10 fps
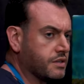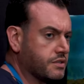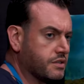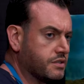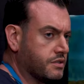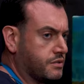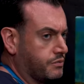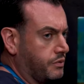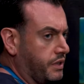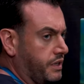right, so this is
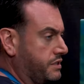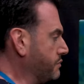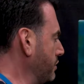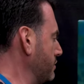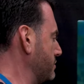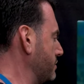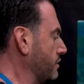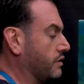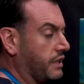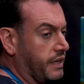what it's supposed to
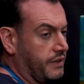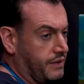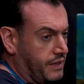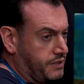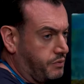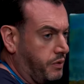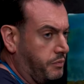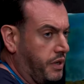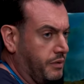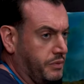look like, and that's
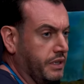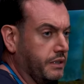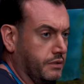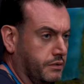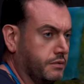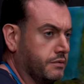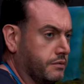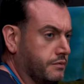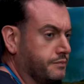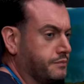what Bob did. Mm-hmm.